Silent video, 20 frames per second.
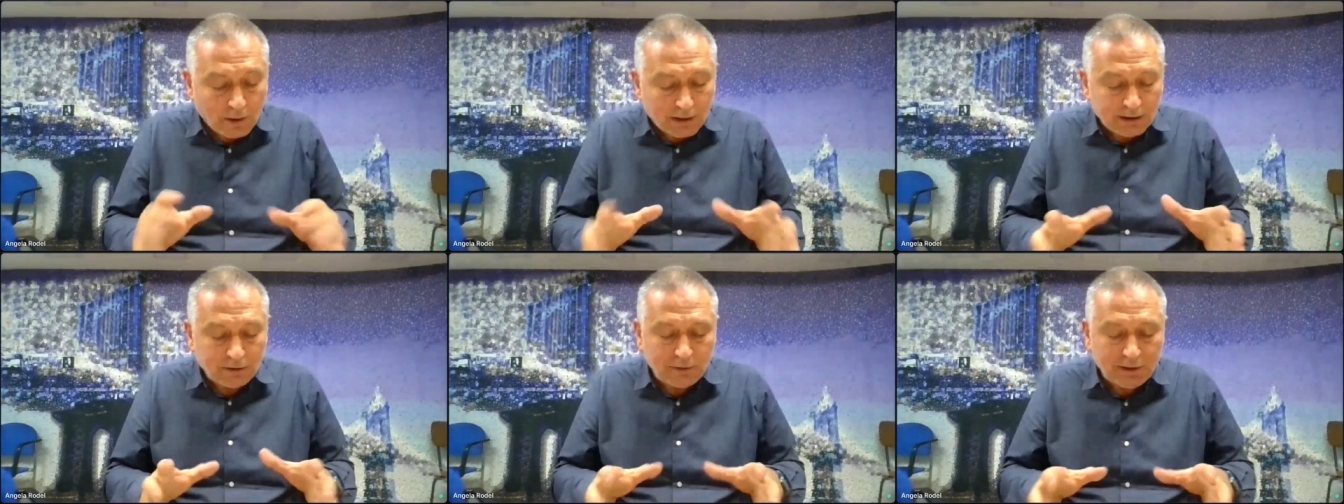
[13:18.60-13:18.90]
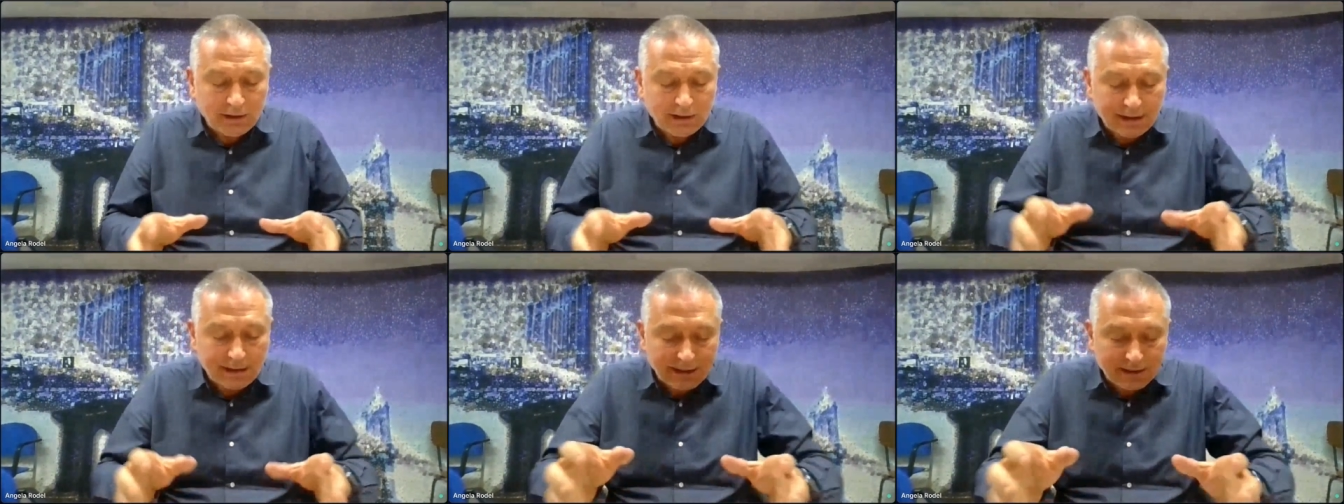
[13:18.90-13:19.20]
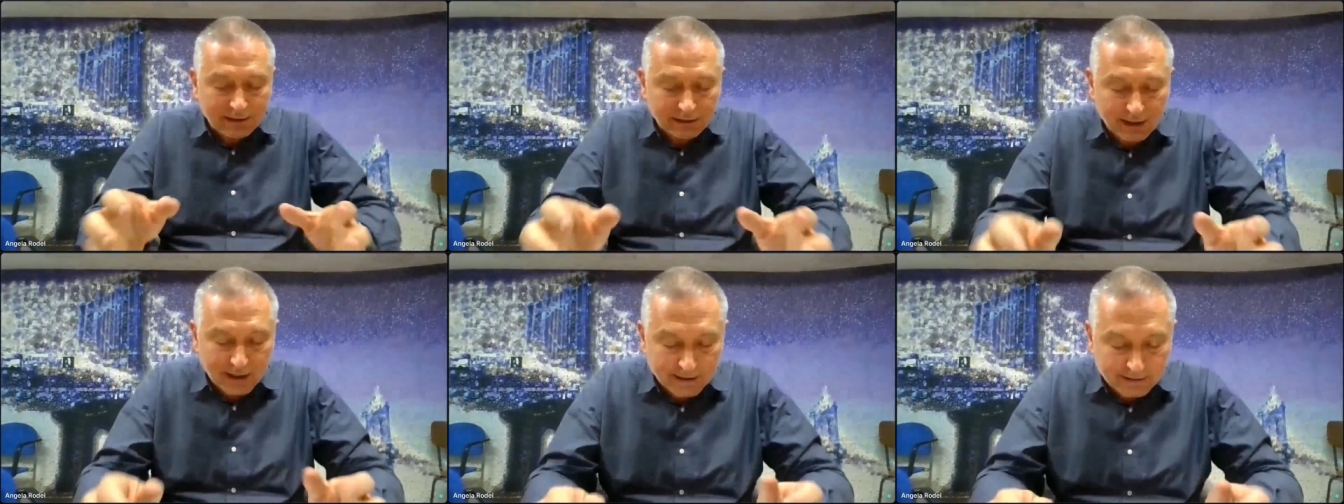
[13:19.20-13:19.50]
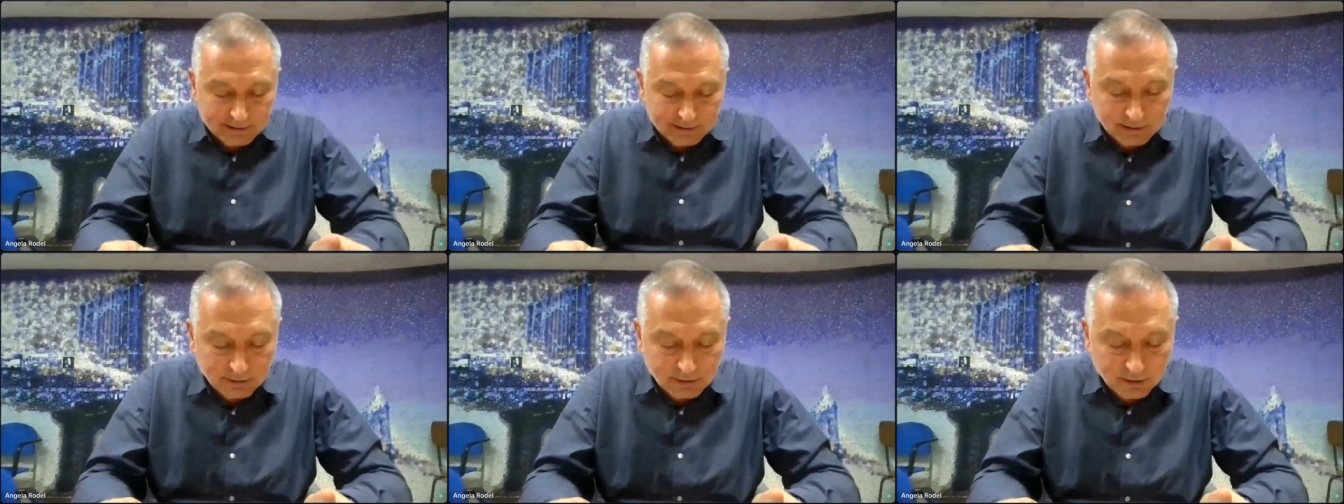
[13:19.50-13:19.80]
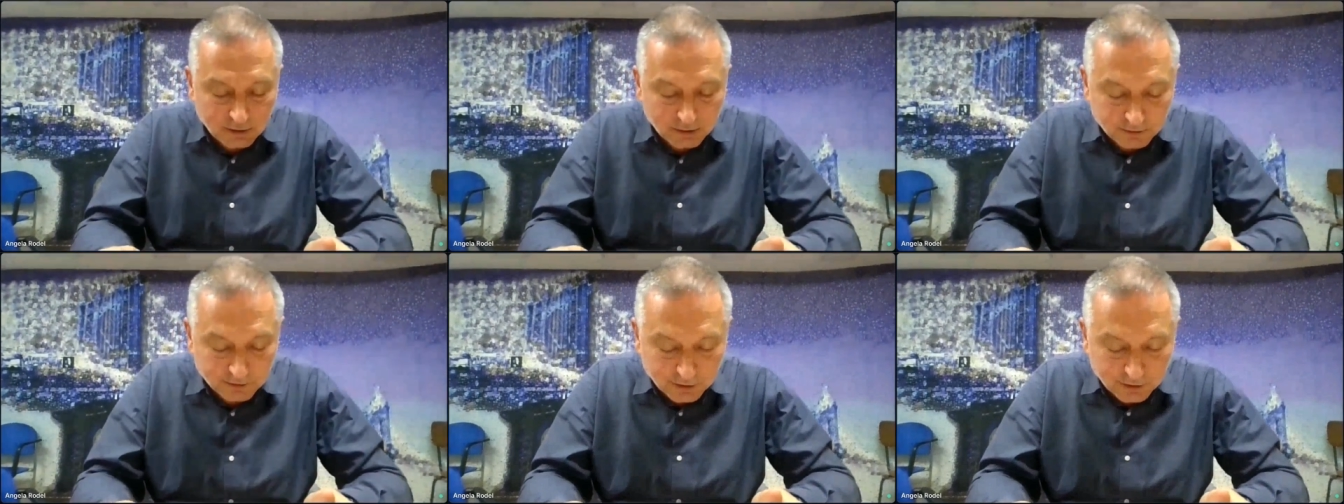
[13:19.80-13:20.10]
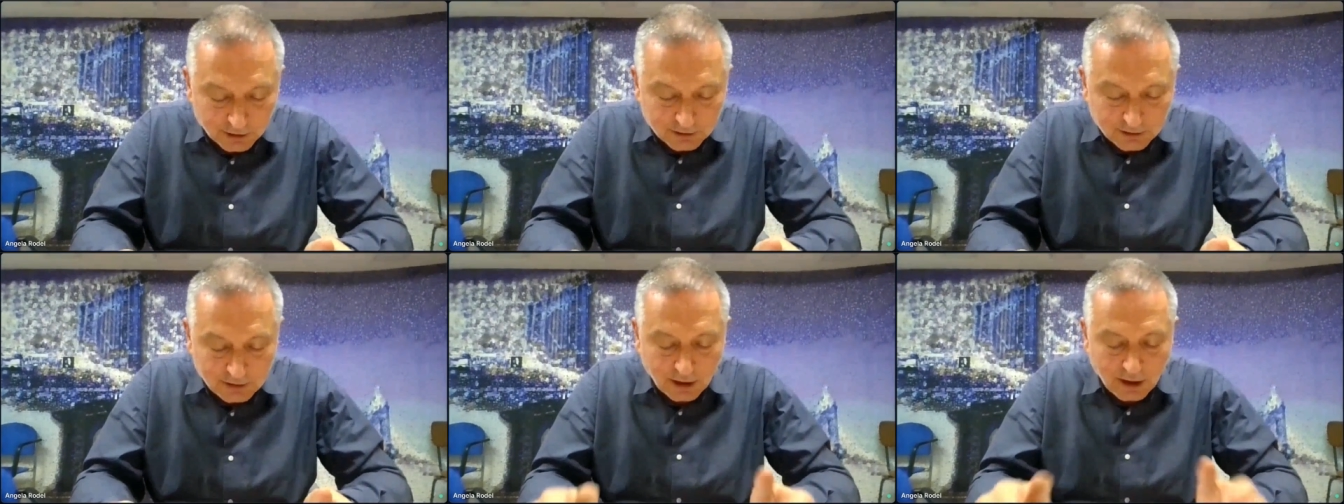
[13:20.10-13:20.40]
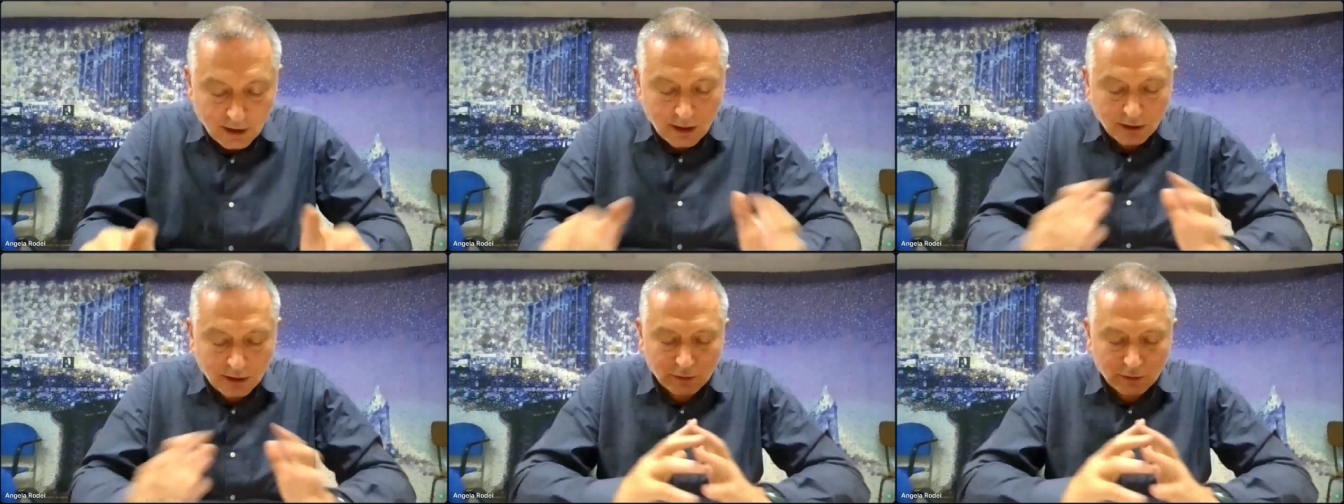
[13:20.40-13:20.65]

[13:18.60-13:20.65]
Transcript: Whether we realize it or not,